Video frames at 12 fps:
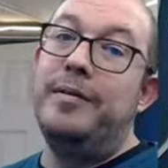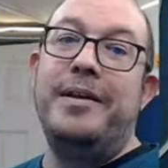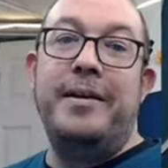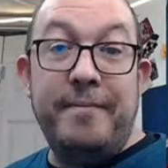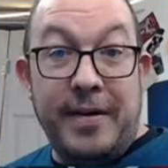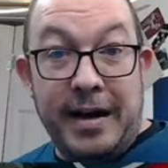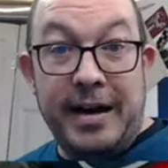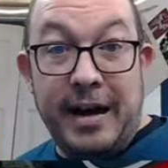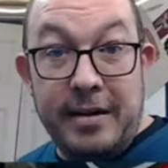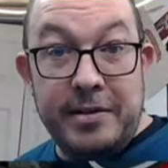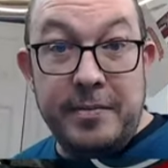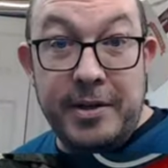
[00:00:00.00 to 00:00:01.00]
then I find out
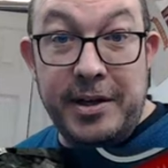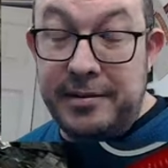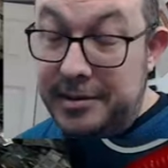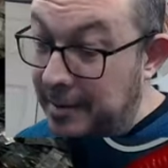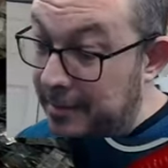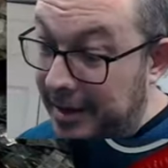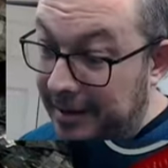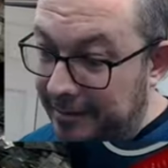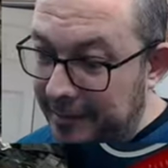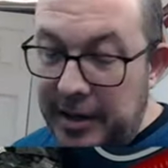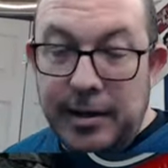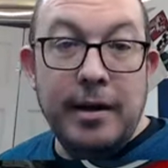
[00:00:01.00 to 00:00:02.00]
some things and I'm like,
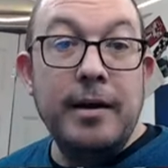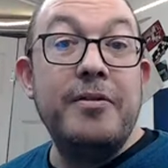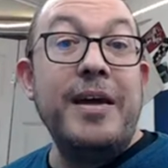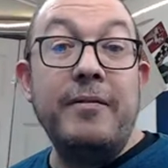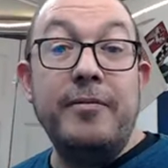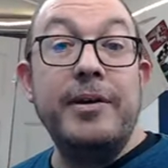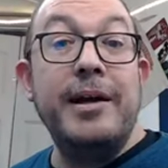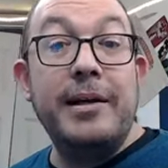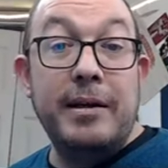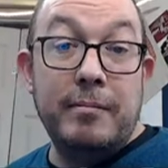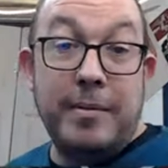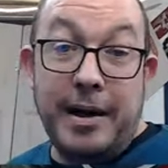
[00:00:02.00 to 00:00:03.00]
thankfully I
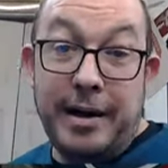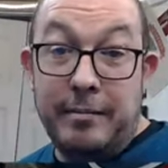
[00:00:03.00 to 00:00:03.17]
didn't buy it.